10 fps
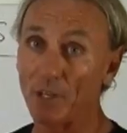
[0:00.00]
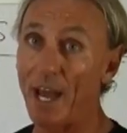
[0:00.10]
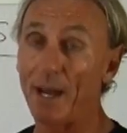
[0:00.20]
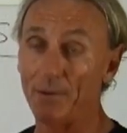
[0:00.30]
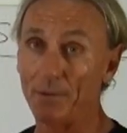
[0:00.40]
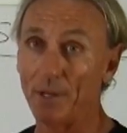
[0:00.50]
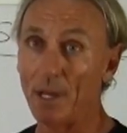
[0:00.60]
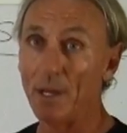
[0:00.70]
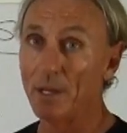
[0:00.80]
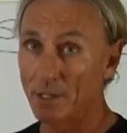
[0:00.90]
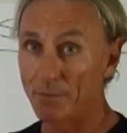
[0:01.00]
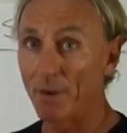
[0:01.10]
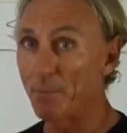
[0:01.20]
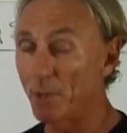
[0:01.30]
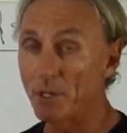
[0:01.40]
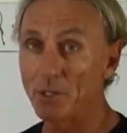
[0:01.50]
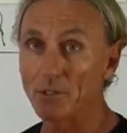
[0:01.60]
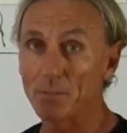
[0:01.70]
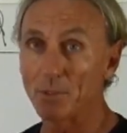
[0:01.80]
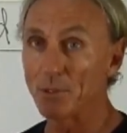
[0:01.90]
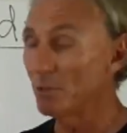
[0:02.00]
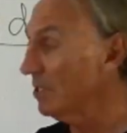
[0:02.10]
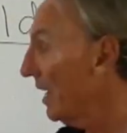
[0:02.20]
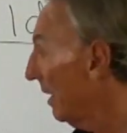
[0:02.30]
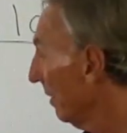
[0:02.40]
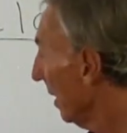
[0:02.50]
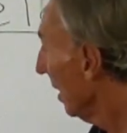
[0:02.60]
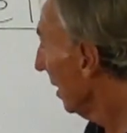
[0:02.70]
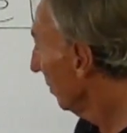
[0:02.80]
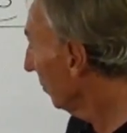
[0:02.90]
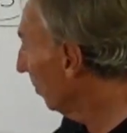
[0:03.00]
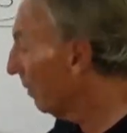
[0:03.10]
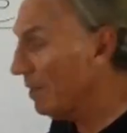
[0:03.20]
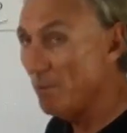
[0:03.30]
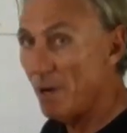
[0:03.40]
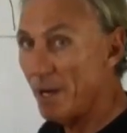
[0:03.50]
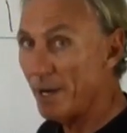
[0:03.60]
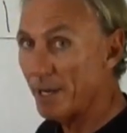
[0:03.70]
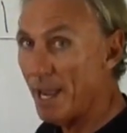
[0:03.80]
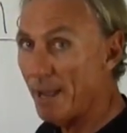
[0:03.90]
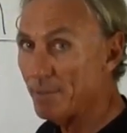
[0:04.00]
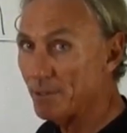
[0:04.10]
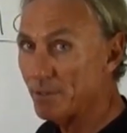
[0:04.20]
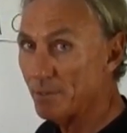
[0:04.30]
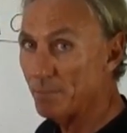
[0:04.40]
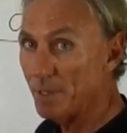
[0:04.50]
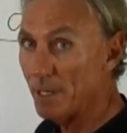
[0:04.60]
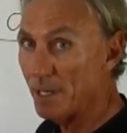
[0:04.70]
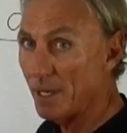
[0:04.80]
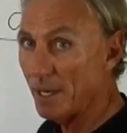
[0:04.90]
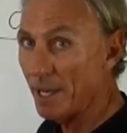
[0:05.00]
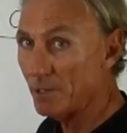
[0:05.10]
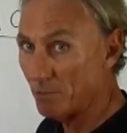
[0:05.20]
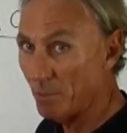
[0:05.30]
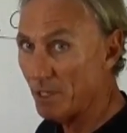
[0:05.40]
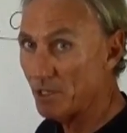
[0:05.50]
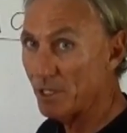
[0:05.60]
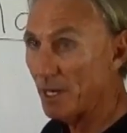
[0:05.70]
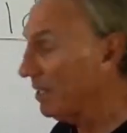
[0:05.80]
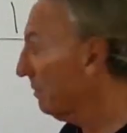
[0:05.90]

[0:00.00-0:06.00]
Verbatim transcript: sound because vibrations produce sound. So we want our cabinet to be uh, as rigid